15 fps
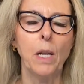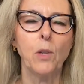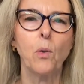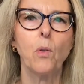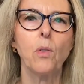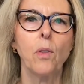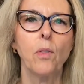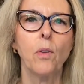but
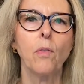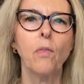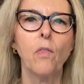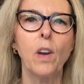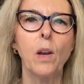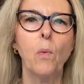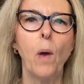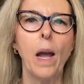north of the
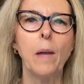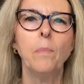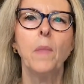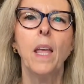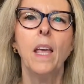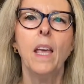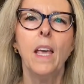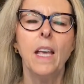freeway,
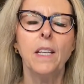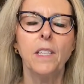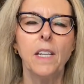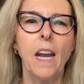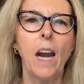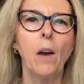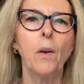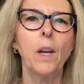is
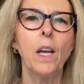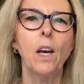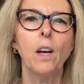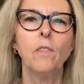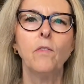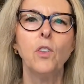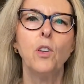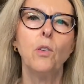an area
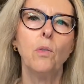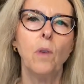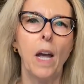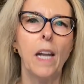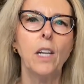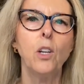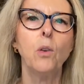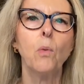of new
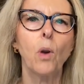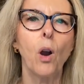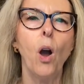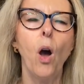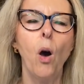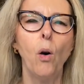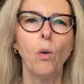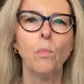and newer
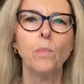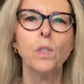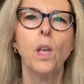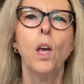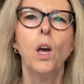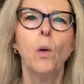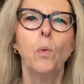homes